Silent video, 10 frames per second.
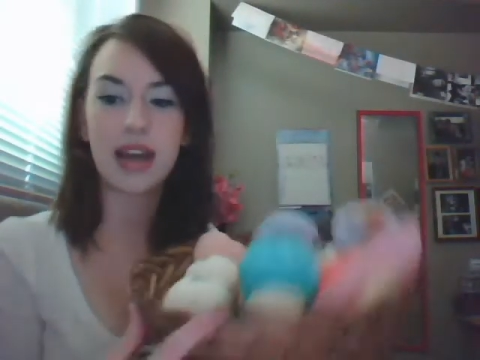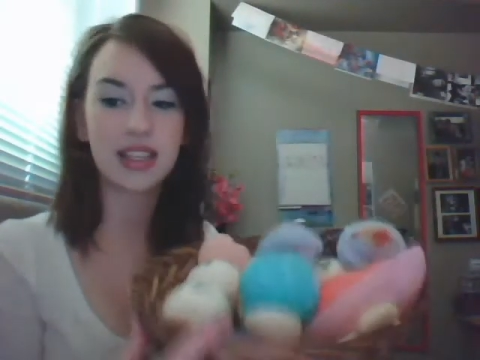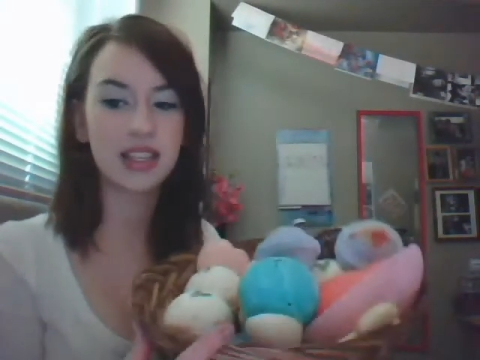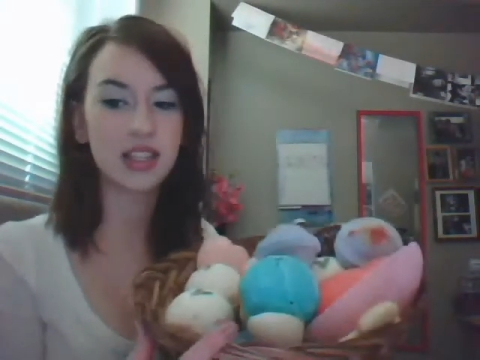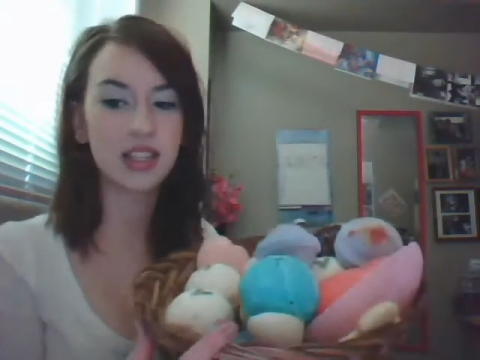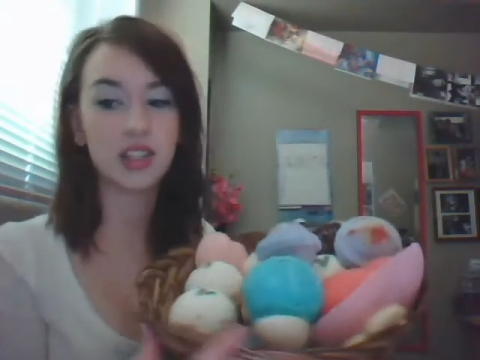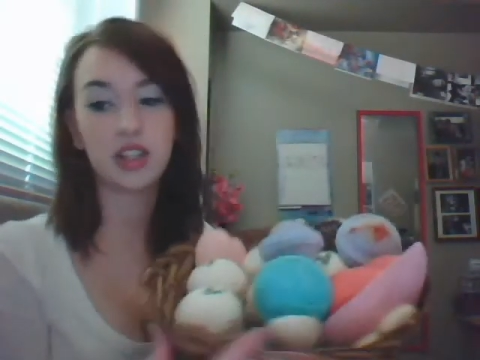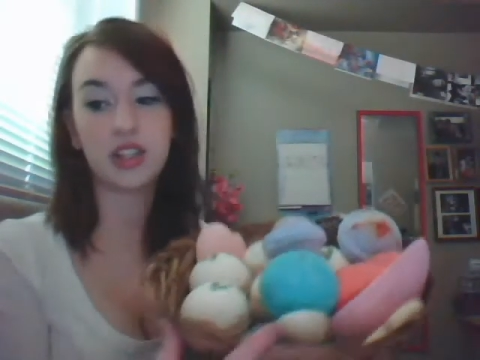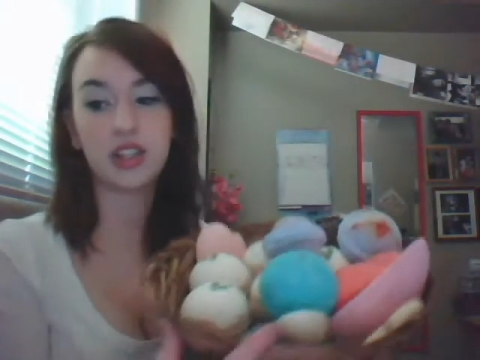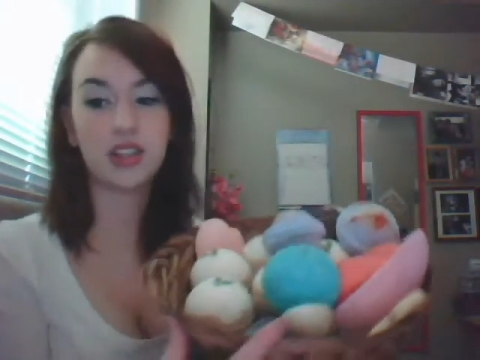This is
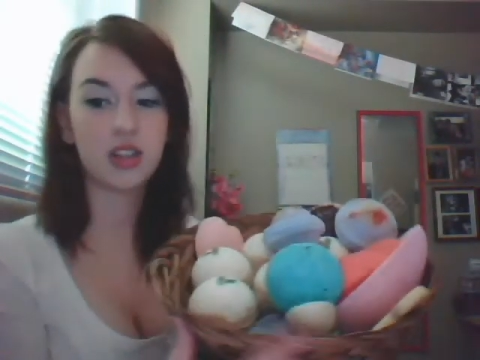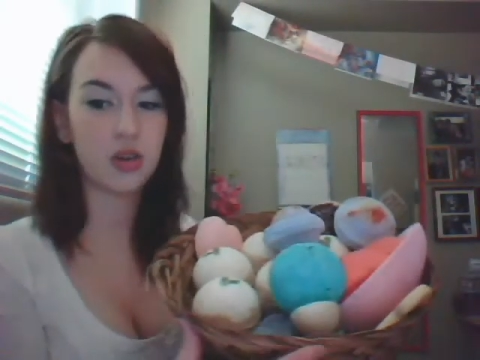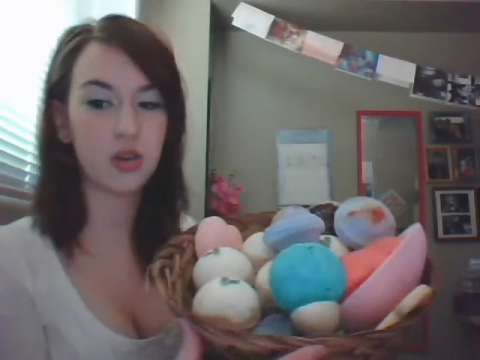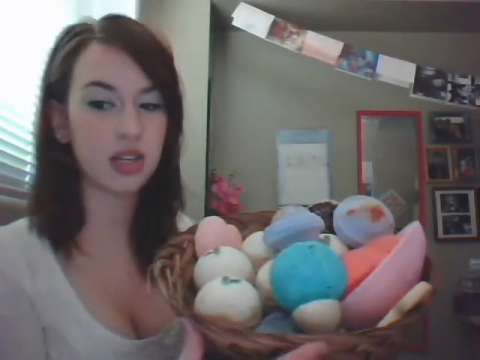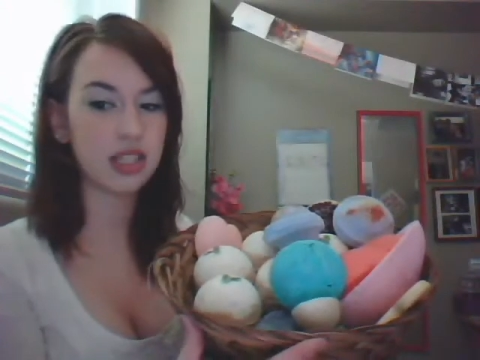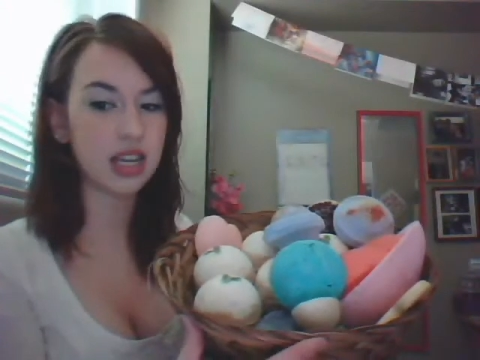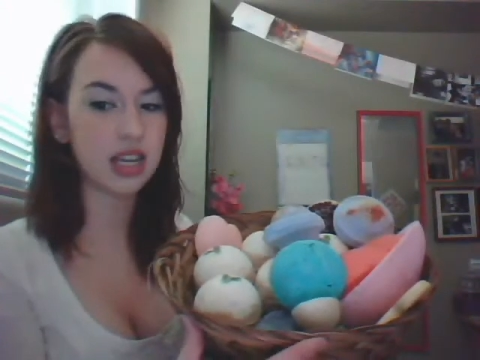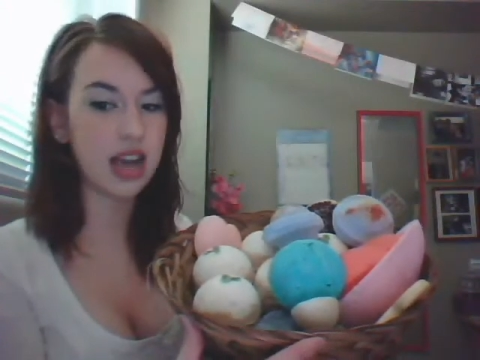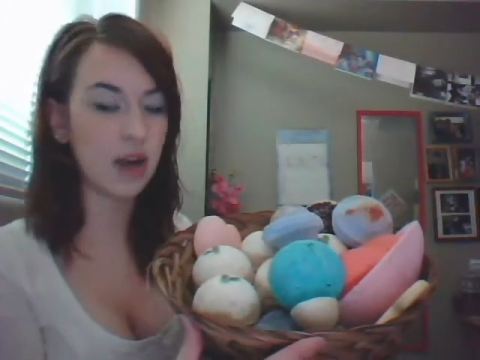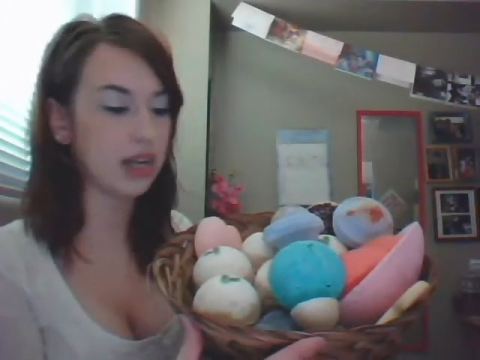just so you can see it,
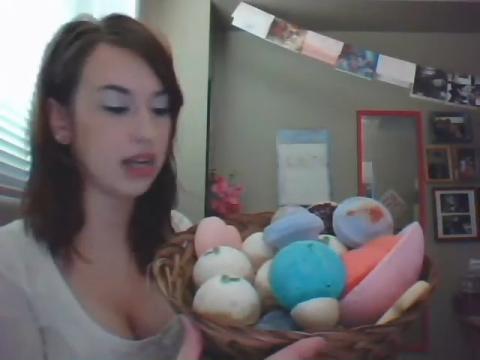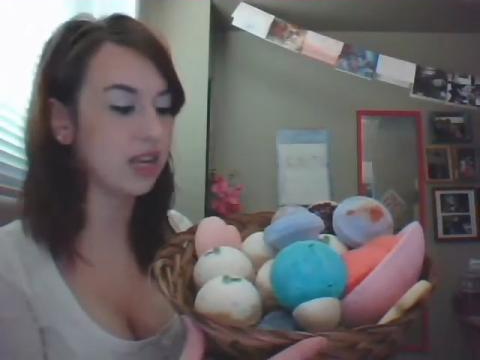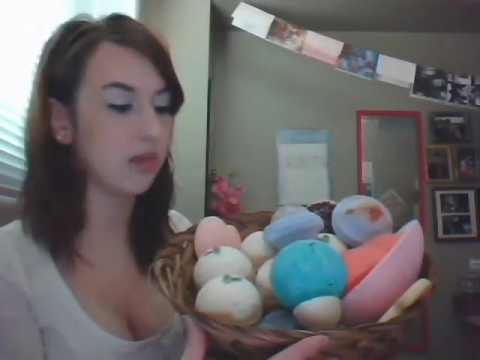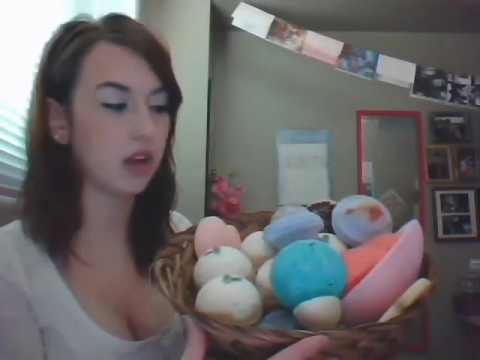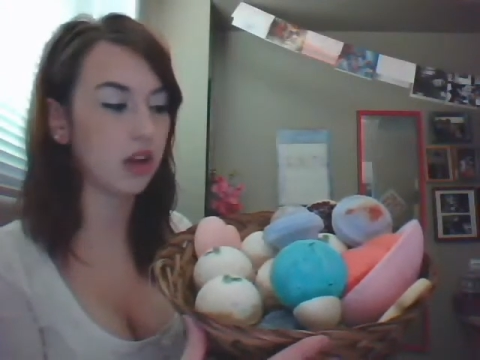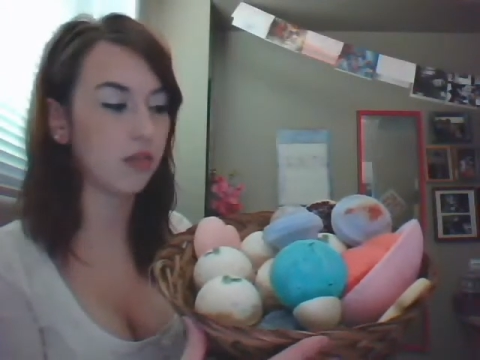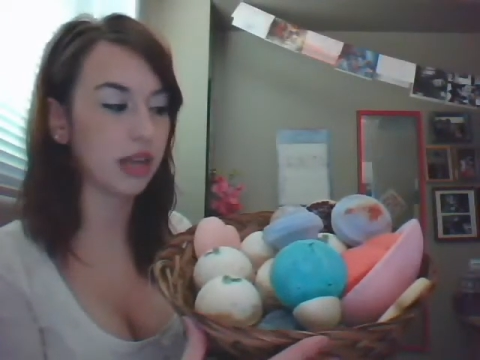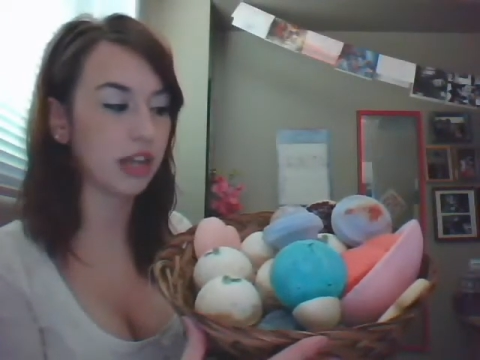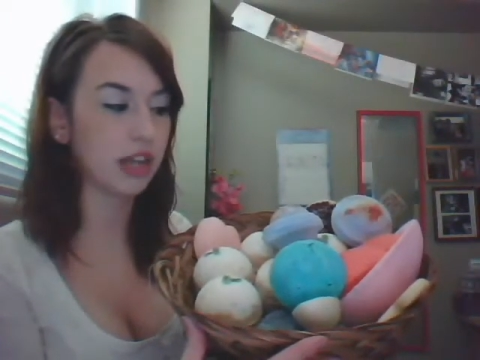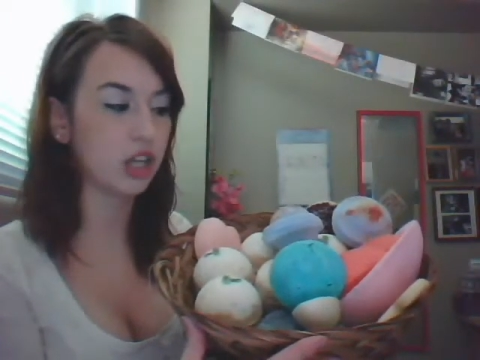how I keep all of my
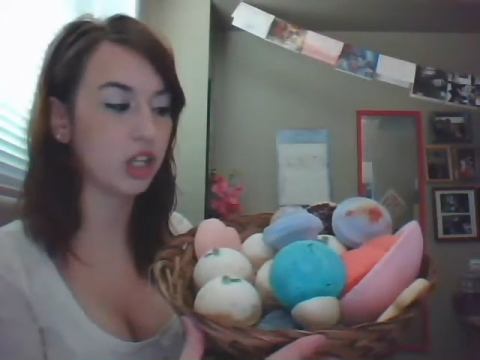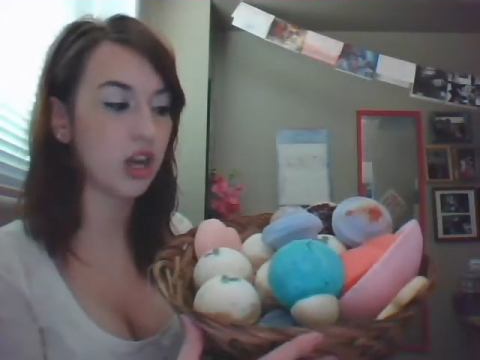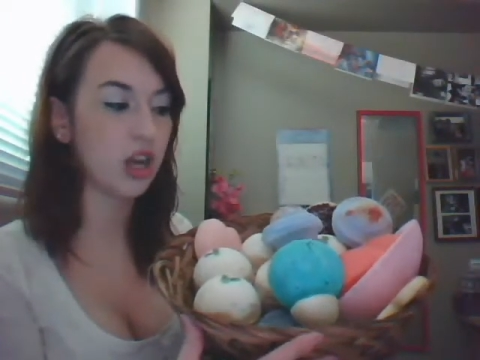Lush